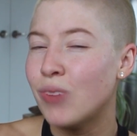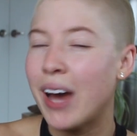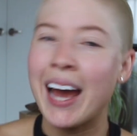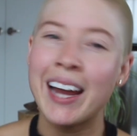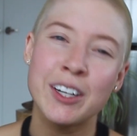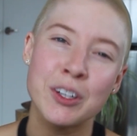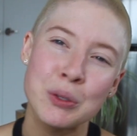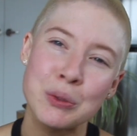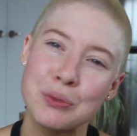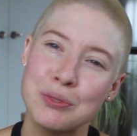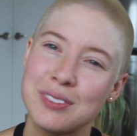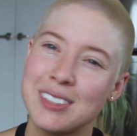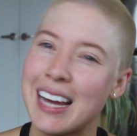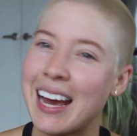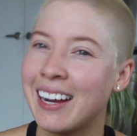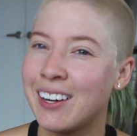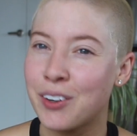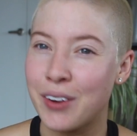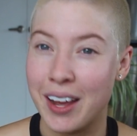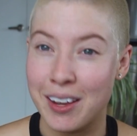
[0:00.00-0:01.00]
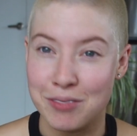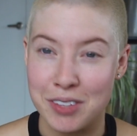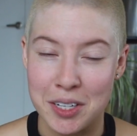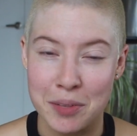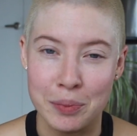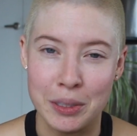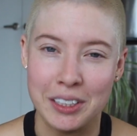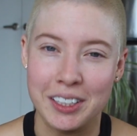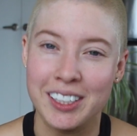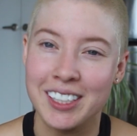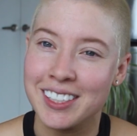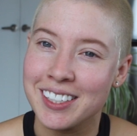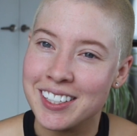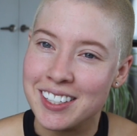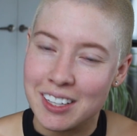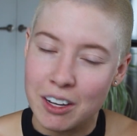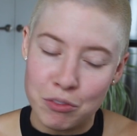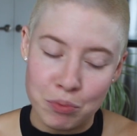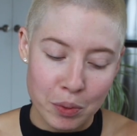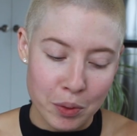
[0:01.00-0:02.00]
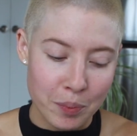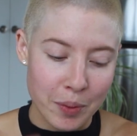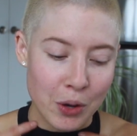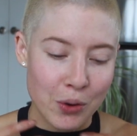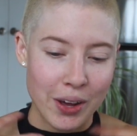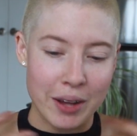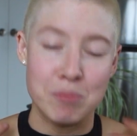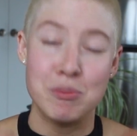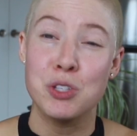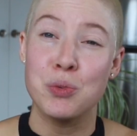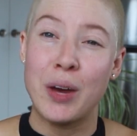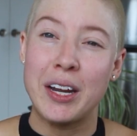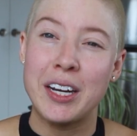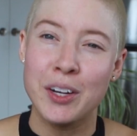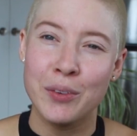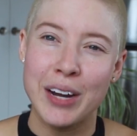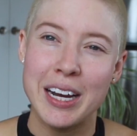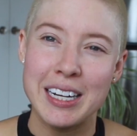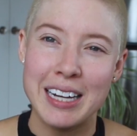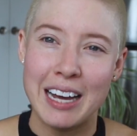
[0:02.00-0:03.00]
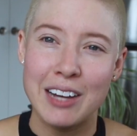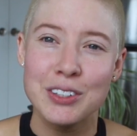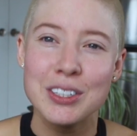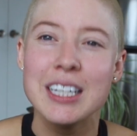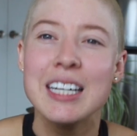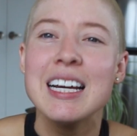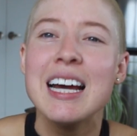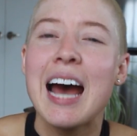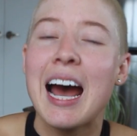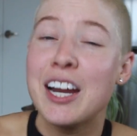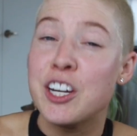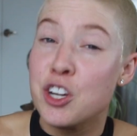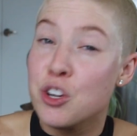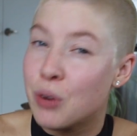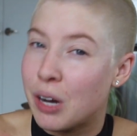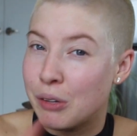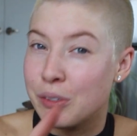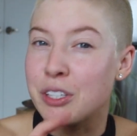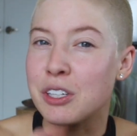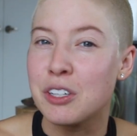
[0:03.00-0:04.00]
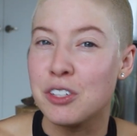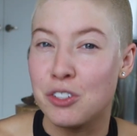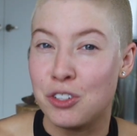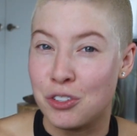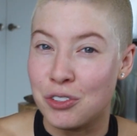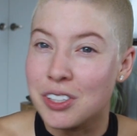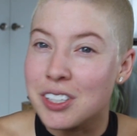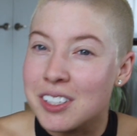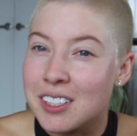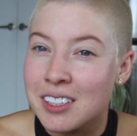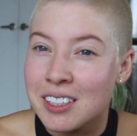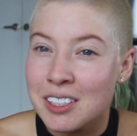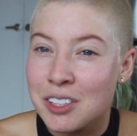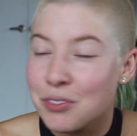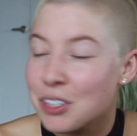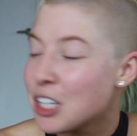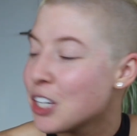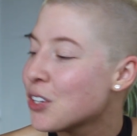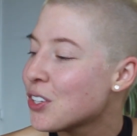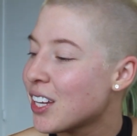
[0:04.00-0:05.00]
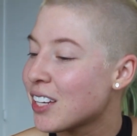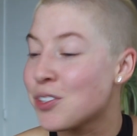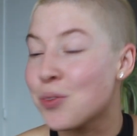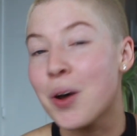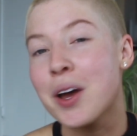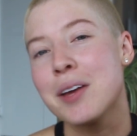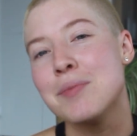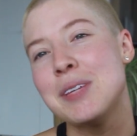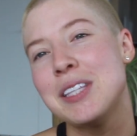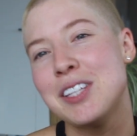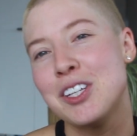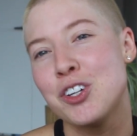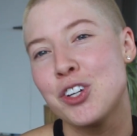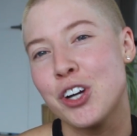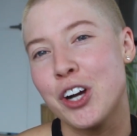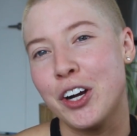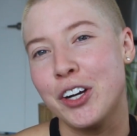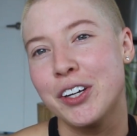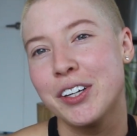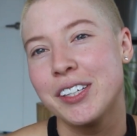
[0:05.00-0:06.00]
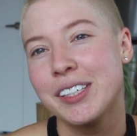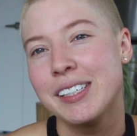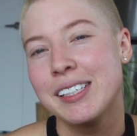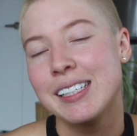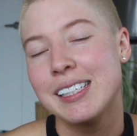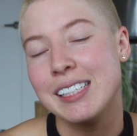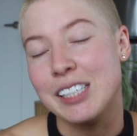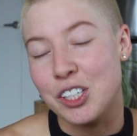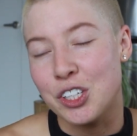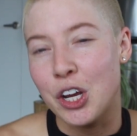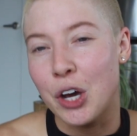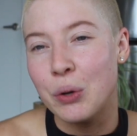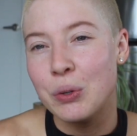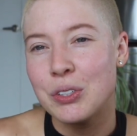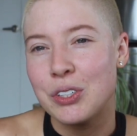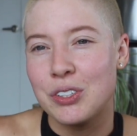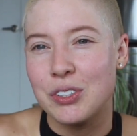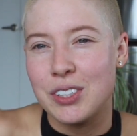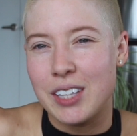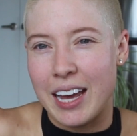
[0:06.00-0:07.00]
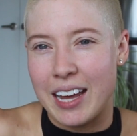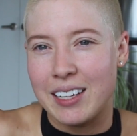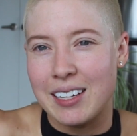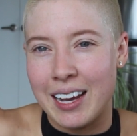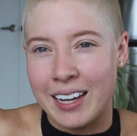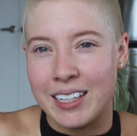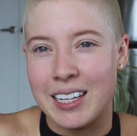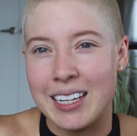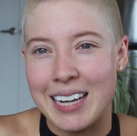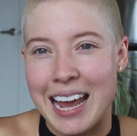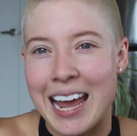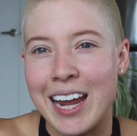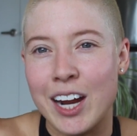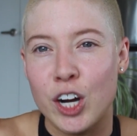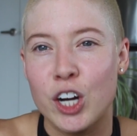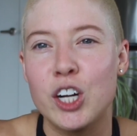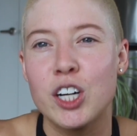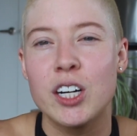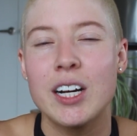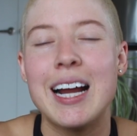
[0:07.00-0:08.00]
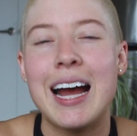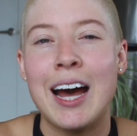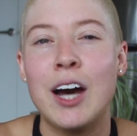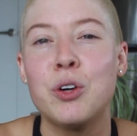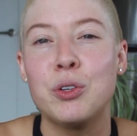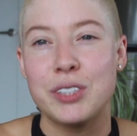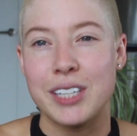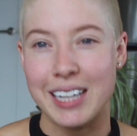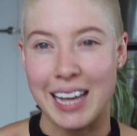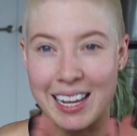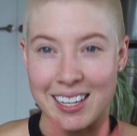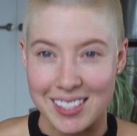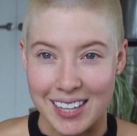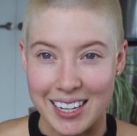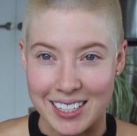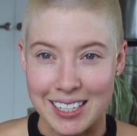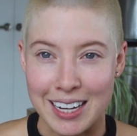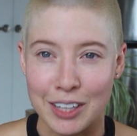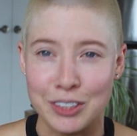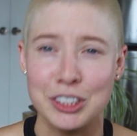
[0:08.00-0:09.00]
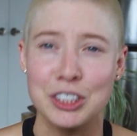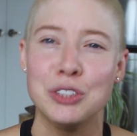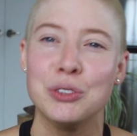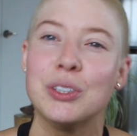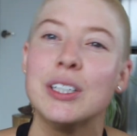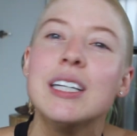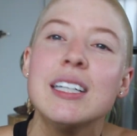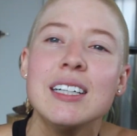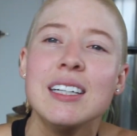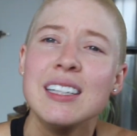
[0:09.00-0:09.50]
I don't have the ability to self-promote. I'm sweating right now. I knew I was gonna do this in this video. That's why I'm in the shirt, you know, so that I can air out as I tell you,